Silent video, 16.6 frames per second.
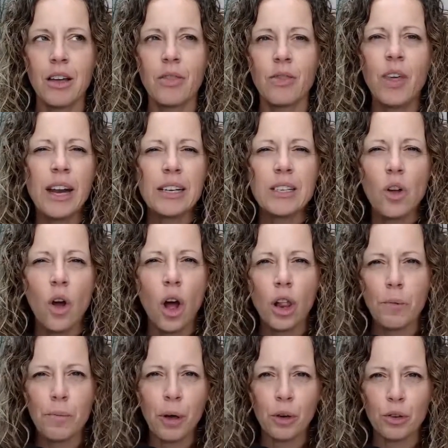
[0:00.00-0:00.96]
Then it's
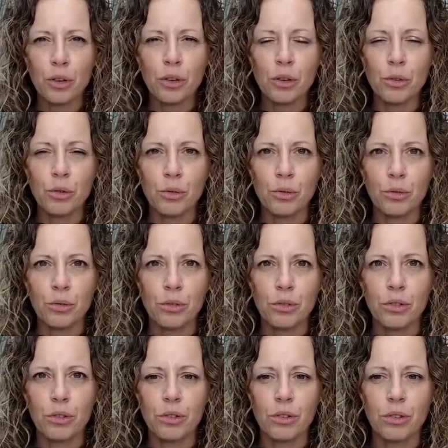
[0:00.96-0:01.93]
all about you.
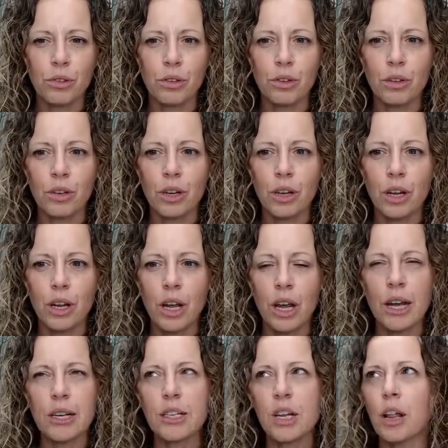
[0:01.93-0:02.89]

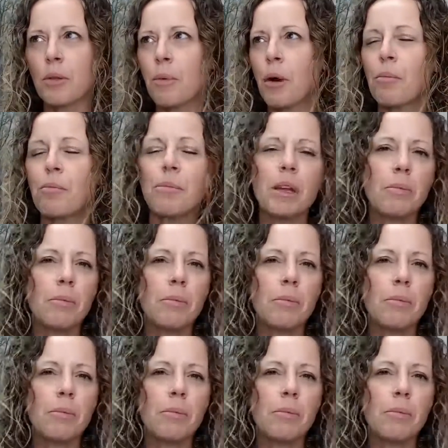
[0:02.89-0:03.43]
It's all about me,